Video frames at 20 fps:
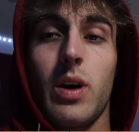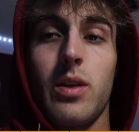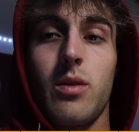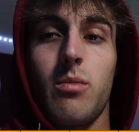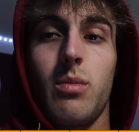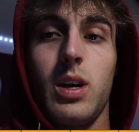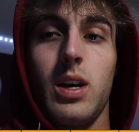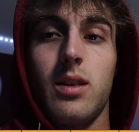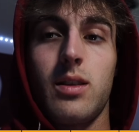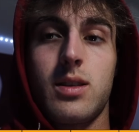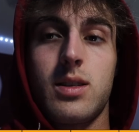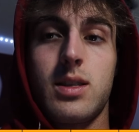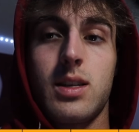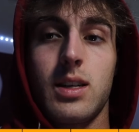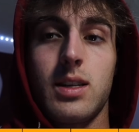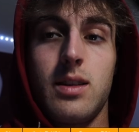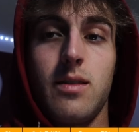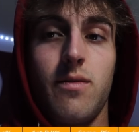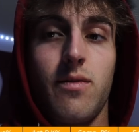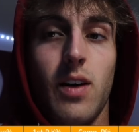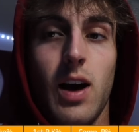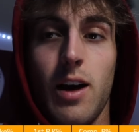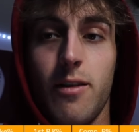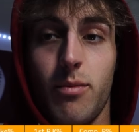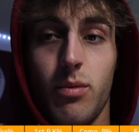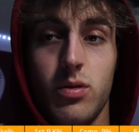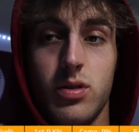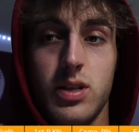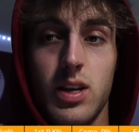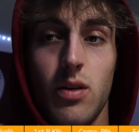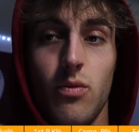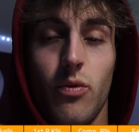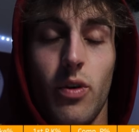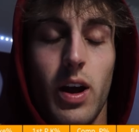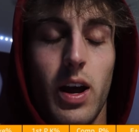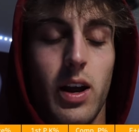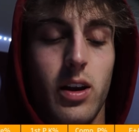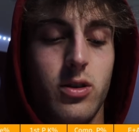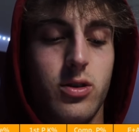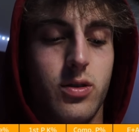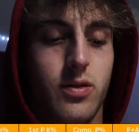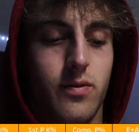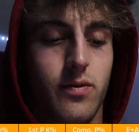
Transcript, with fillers: rather be in the 65% range